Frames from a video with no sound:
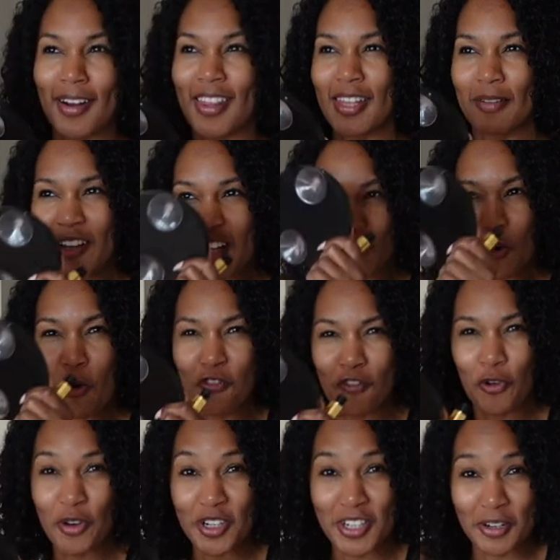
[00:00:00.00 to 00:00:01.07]
And then like, no,
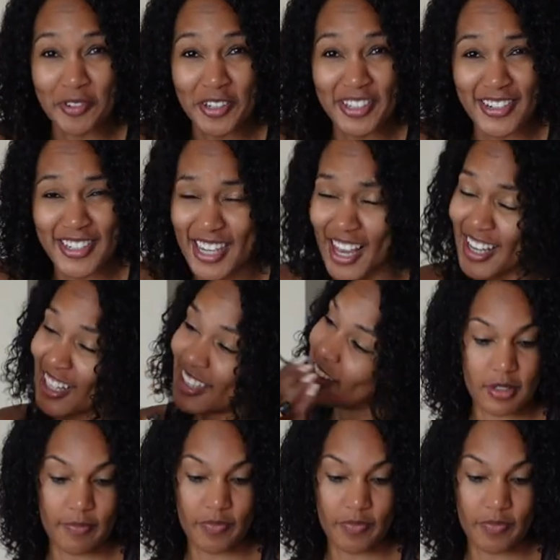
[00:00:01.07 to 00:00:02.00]
focus on what they're saying.